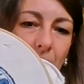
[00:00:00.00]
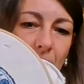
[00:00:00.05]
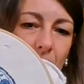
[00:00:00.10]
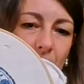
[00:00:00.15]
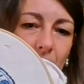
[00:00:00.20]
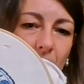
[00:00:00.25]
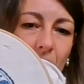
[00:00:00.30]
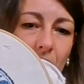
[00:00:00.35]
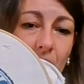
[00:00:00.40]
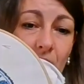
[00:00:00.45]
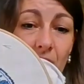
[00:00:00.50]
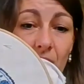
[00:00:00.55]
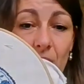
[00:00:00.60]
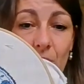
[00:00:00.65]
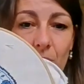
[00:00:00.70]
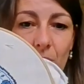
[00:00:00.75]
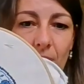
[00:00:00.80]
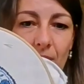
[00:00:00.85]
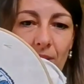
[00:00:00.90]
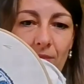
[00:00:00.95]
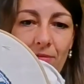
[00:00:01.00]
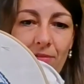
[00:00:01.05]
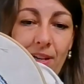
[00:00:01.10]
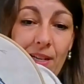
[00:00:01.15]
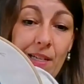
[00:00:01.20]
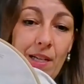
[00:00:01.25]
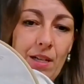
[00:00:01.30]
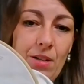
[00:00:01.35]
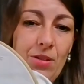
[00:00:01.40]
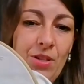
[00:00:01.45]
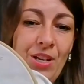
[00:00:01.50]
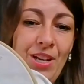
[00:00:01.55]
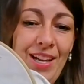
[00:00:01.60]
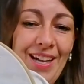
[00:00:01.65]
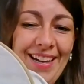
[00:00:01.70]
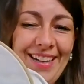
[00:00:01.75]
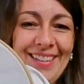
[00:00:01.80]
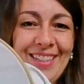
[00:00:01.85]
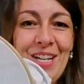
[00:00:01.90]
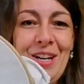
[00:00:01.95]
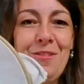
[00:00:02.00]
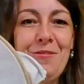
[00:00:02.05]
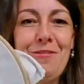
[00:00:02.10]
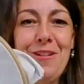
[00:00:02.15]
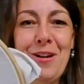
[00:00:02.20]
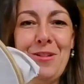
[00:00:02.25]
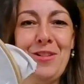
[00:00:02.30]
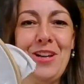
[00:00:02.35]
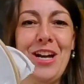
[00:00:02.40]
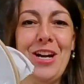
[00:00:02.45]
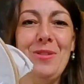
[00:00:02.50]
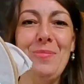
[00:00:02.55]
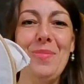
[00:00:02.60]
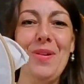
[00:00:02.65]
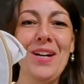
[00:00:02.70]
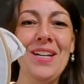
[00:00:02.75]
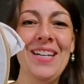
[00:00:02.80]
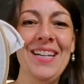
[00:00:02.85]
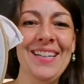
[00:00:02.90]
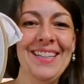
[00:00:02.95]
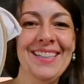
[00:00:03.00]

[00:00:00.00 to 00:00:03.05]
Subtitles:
stitch. That's what I found out. But